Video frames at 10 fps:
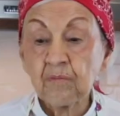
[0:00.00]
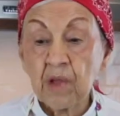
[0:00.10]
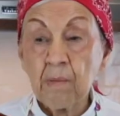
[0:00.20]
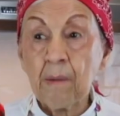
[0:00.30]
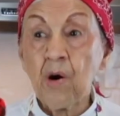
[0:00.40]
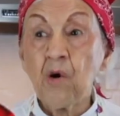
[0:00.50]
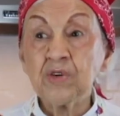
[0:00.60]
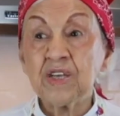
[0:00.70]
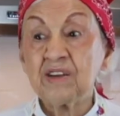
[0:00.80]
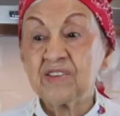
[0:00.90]
Mom
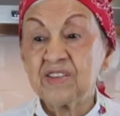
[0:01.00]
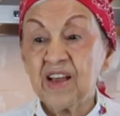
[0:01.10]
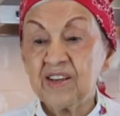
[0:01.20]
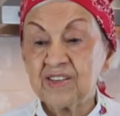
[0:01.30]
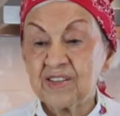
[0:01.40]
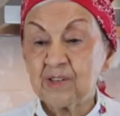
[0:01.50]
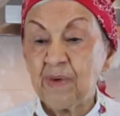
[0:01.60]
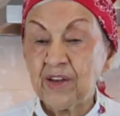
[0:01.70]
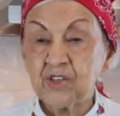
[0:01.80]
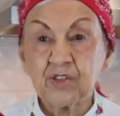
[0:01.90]
always has to taste the
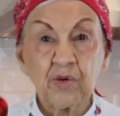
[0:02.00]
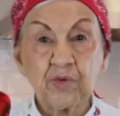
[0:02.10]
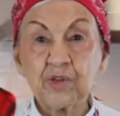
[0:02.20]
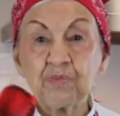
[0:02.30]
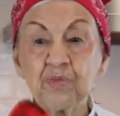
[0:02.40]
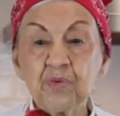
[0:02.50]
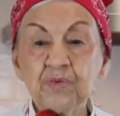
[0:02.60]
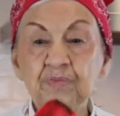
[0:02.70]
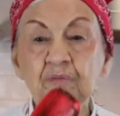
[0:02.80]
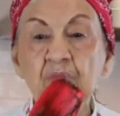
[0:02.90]
spatula with the
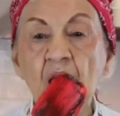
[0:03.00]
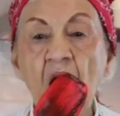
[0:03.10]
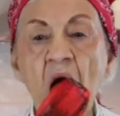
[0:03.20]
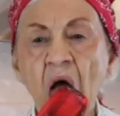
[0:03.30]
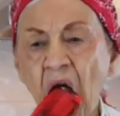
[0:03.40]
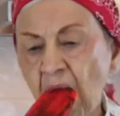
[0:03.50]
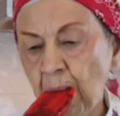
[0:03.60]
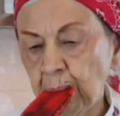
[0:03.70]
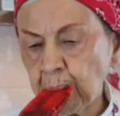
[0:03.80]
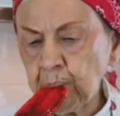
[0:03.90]
spoon.
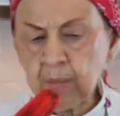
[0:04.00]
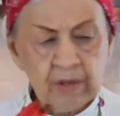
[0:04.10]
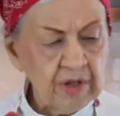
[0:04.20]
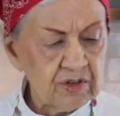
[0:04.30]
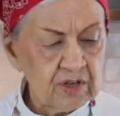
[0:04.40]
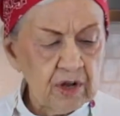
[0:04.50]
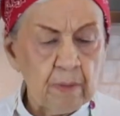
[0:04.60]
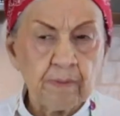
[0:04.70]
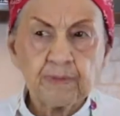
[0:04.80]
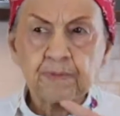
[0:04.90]
It's good.